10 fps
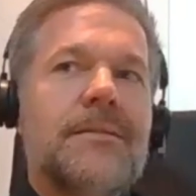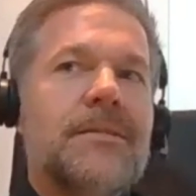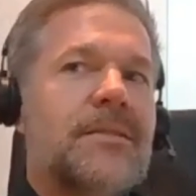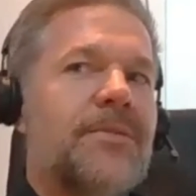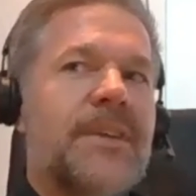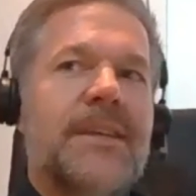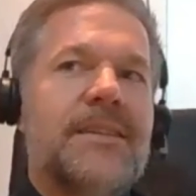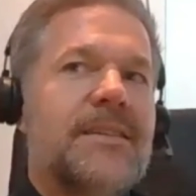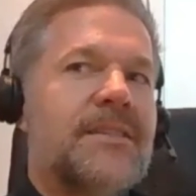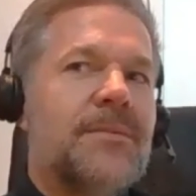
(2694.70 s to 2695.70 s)
something in
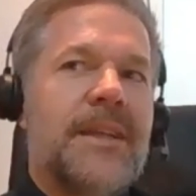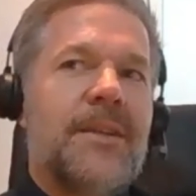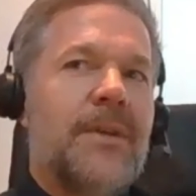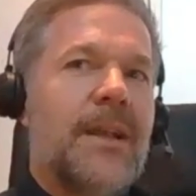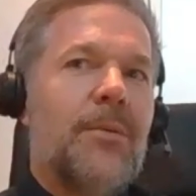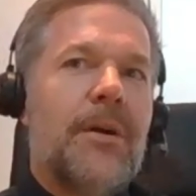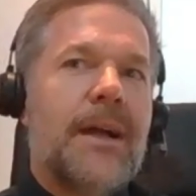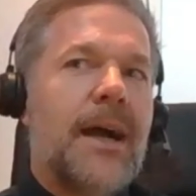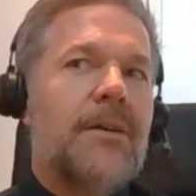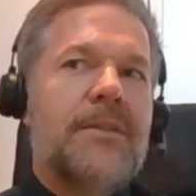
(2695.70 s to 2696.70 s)
the system didn't really
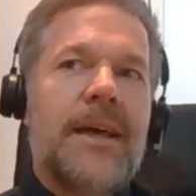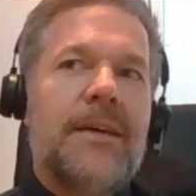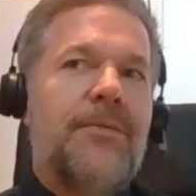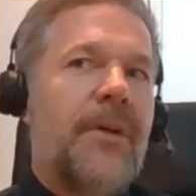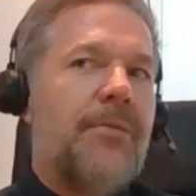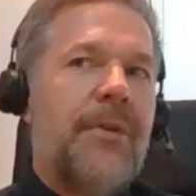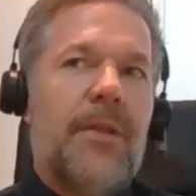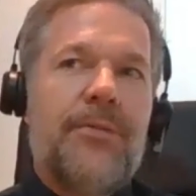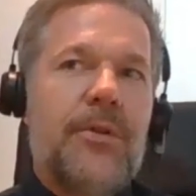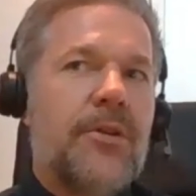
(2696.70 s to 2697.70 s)
work out. They
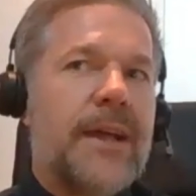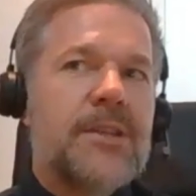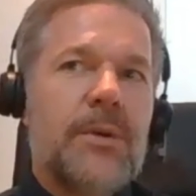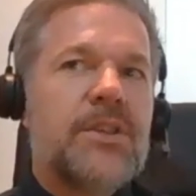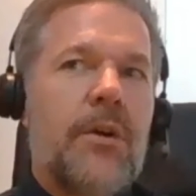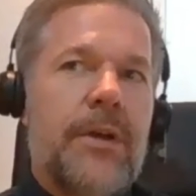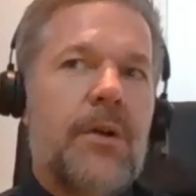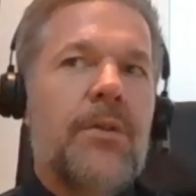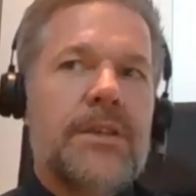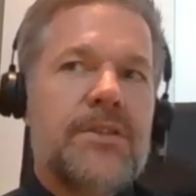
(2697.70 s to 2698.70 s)
fell through the cracks. What's going
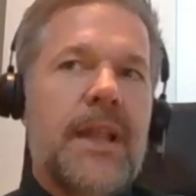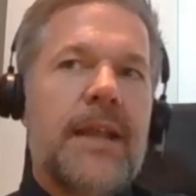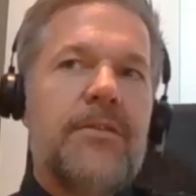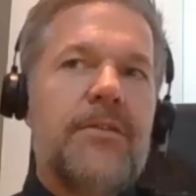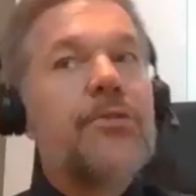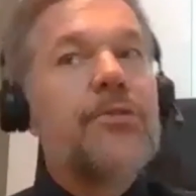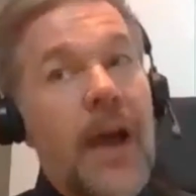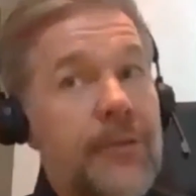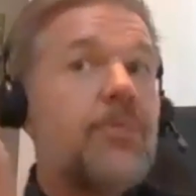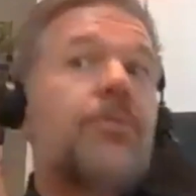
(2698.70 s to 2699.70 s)
on there? So that will
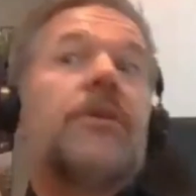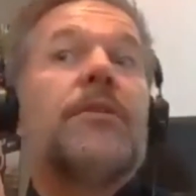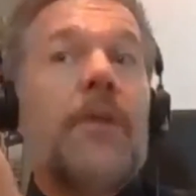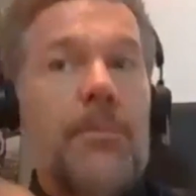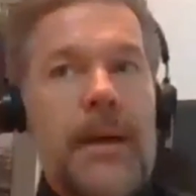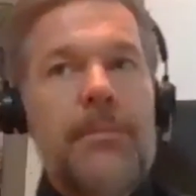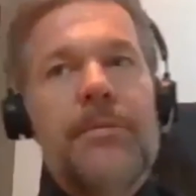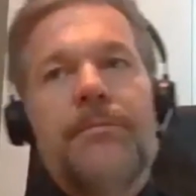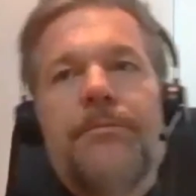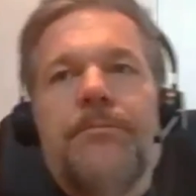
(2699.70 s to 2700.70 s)
drive the product roadmap.
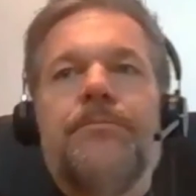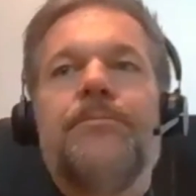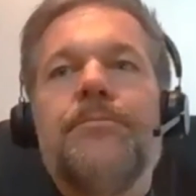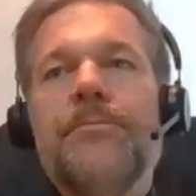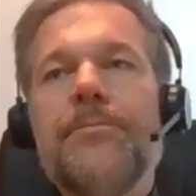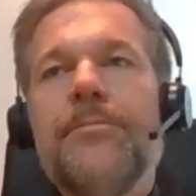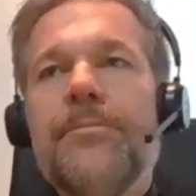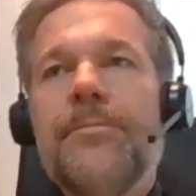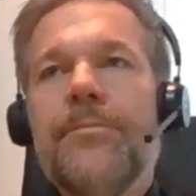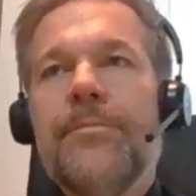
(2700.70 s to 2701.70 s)

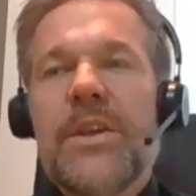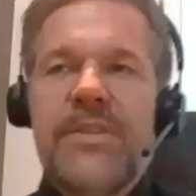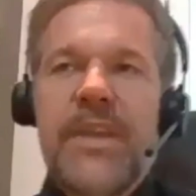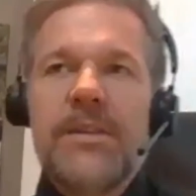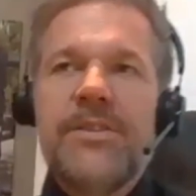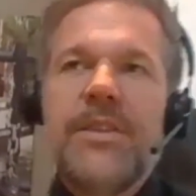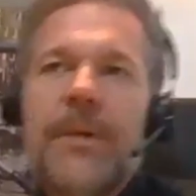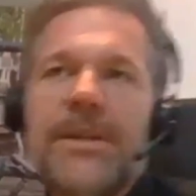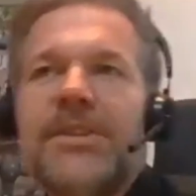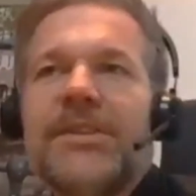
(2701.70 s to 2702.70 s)
Does that answer the
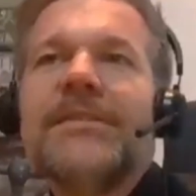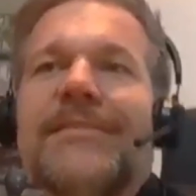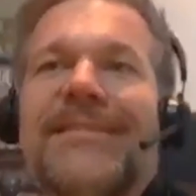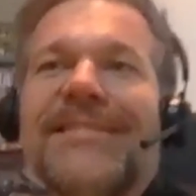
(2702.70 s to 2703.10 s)
question?